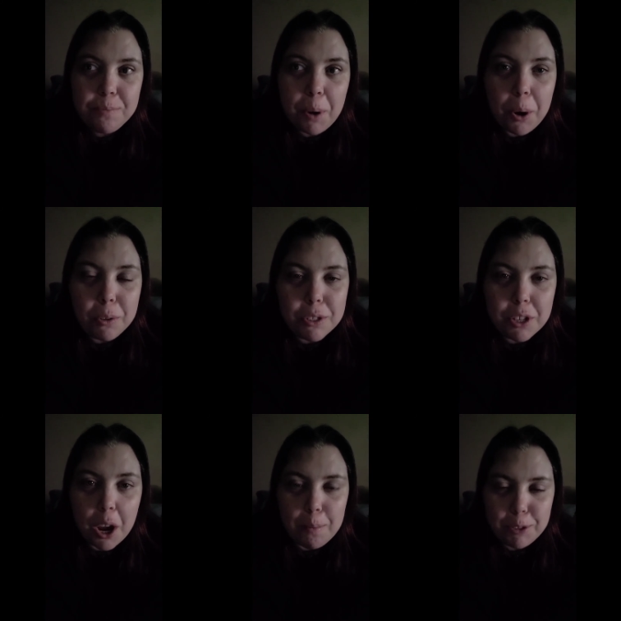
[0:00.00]

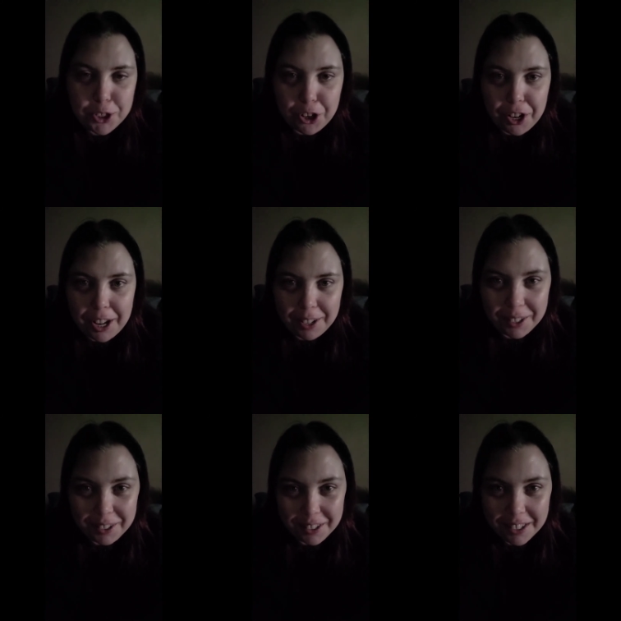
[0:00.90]
post-op journey.
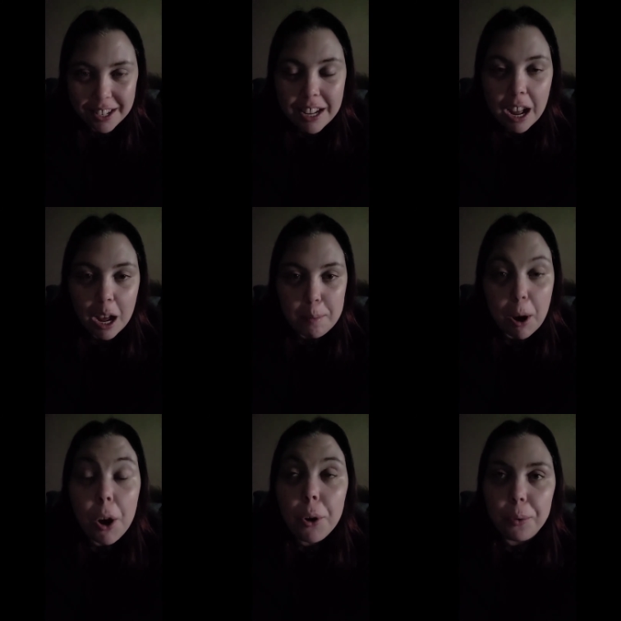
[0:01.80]

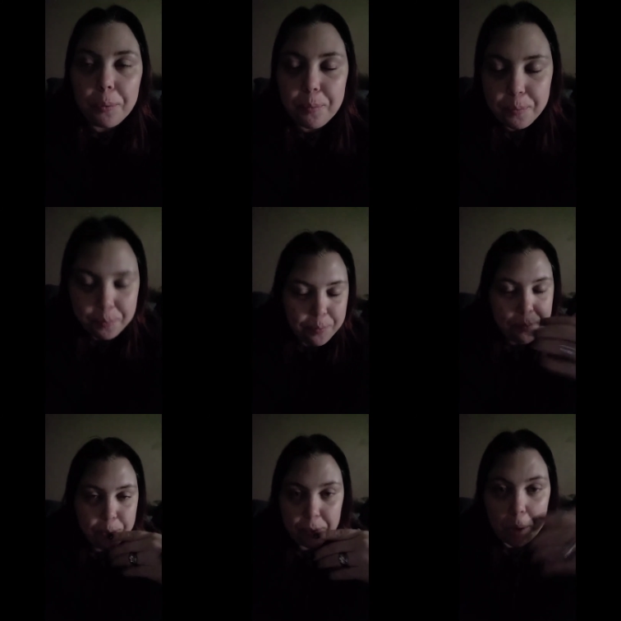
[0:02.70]
Oh,
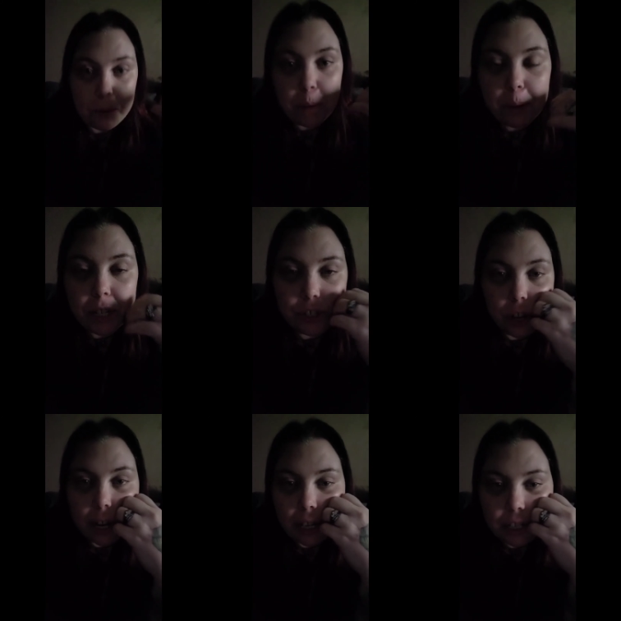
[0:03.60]
I'm going to be
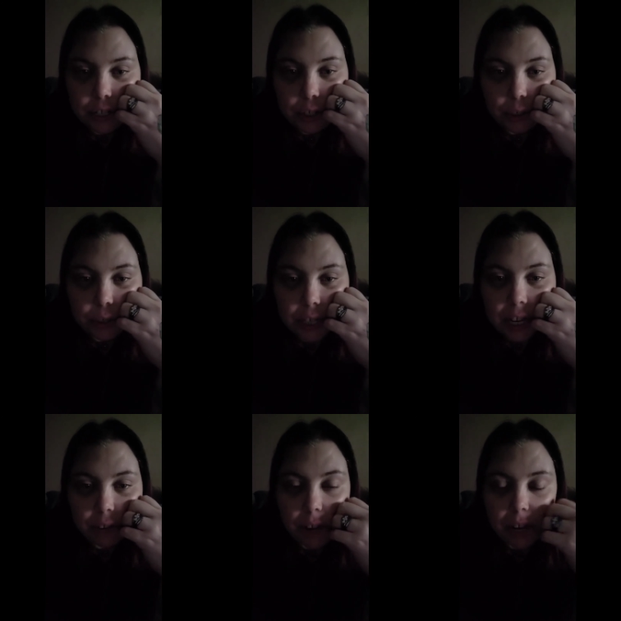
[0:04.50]
trying to
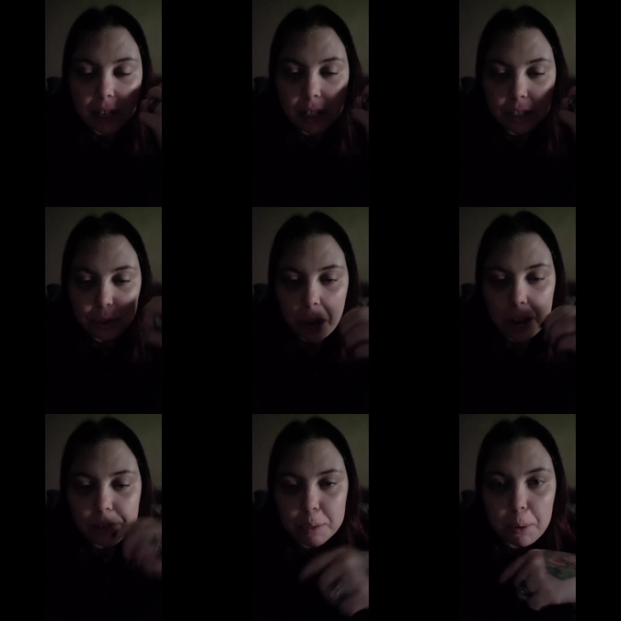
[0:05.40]
see if I can
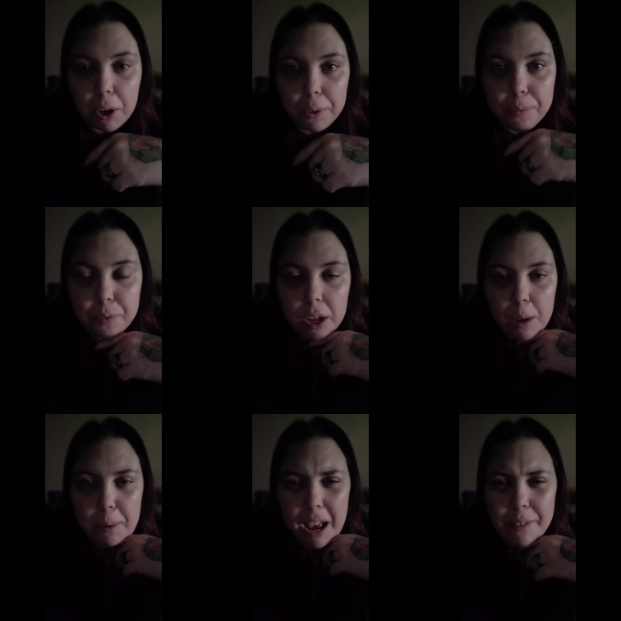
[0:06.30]
drive tomorrow.
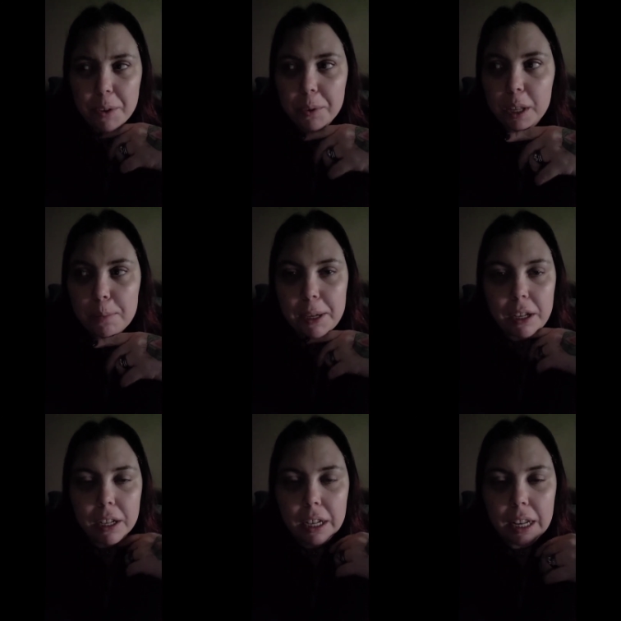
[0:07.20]
I haven't really been
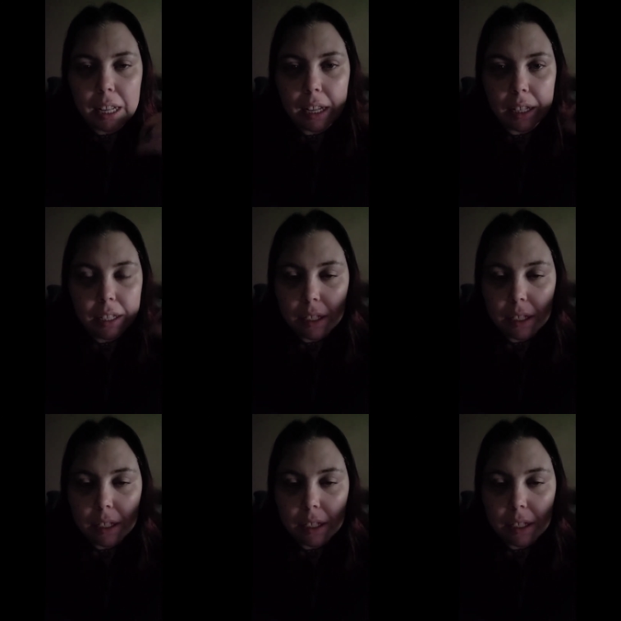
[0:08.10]
on any